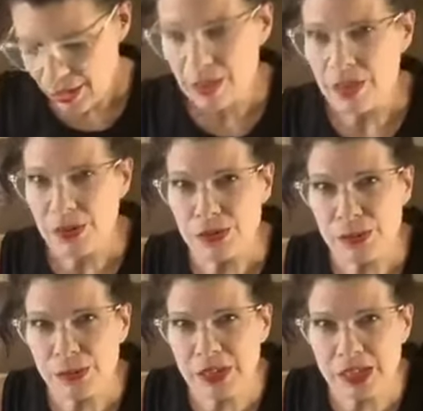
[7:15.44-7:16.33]
and there's a
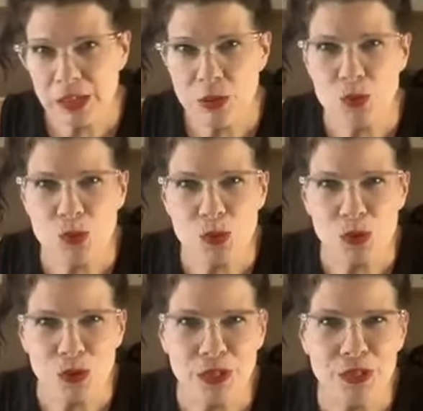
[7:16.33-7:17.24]
really
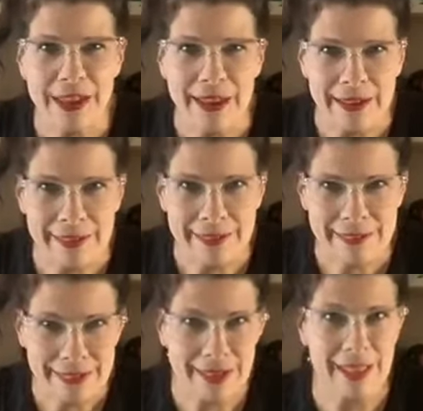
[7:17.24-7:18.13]
cool thing
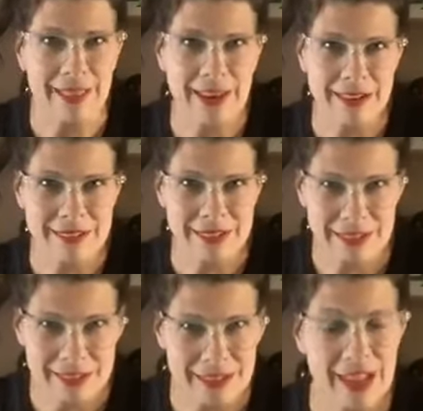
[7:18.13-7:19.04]
that I like to,
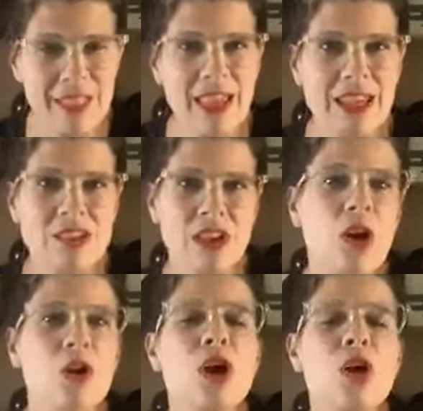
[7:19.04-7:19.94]

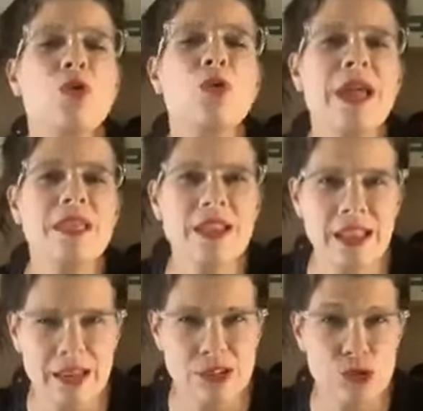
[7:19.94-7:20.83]
a cool way that I
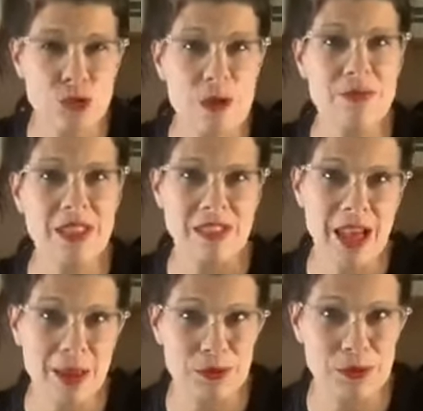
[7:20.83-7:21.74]
like to trim the
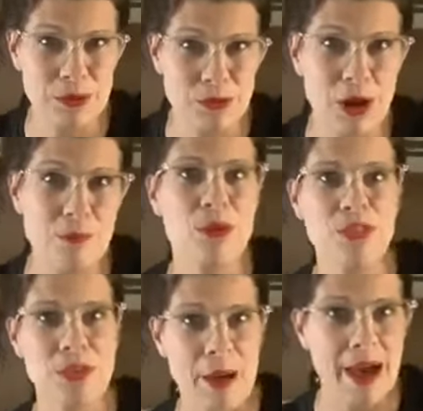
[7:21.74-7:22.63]
limes before I
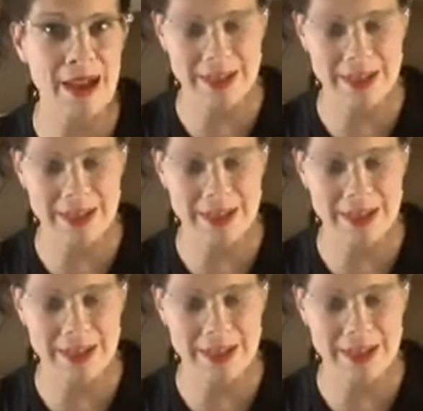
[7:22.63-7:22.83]
put them on